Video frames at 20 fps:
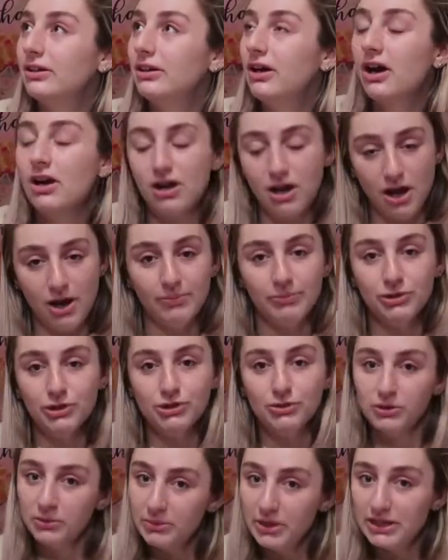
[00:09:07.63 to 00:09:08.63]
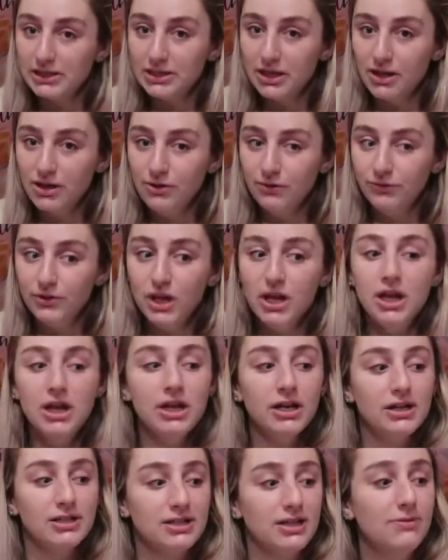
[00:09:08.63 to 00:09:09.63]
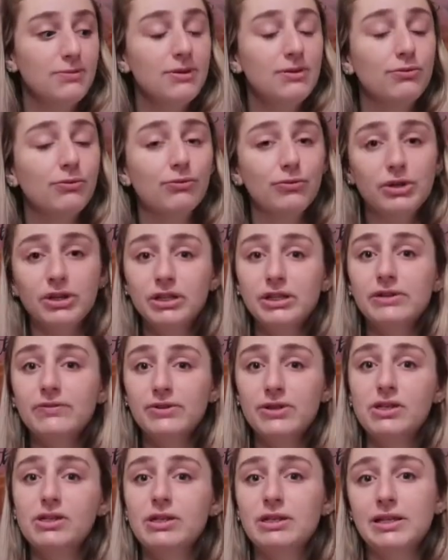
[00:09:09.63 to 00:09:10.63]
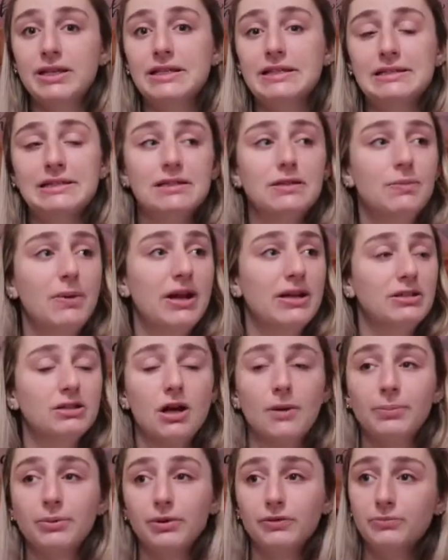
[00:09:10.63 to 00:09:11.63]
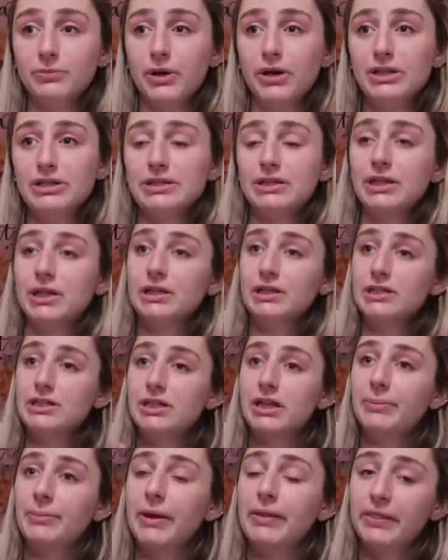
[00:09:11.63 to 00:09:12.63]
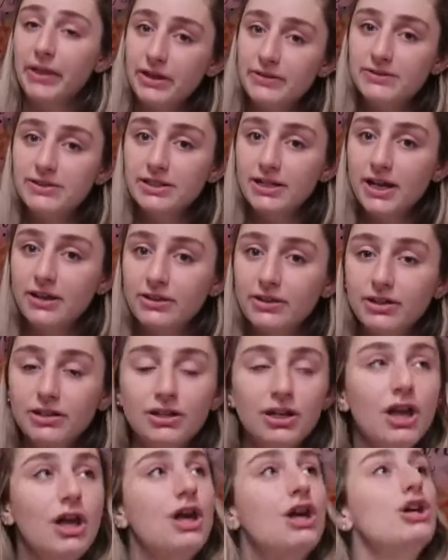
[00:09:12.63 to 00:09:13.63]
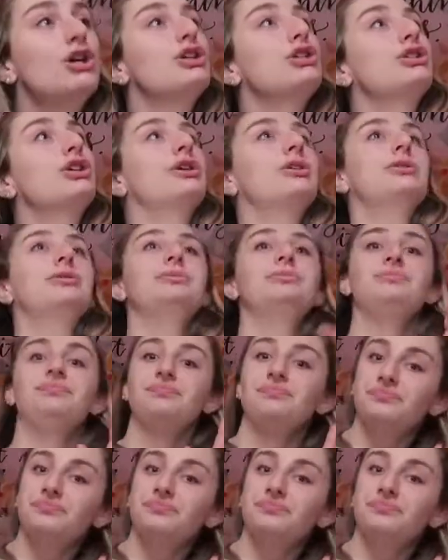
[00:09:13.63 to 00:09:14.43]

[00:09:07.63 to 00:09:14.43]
accomplished with myself, because I've been really, really lazy the past couple of months and I need to get my life together. So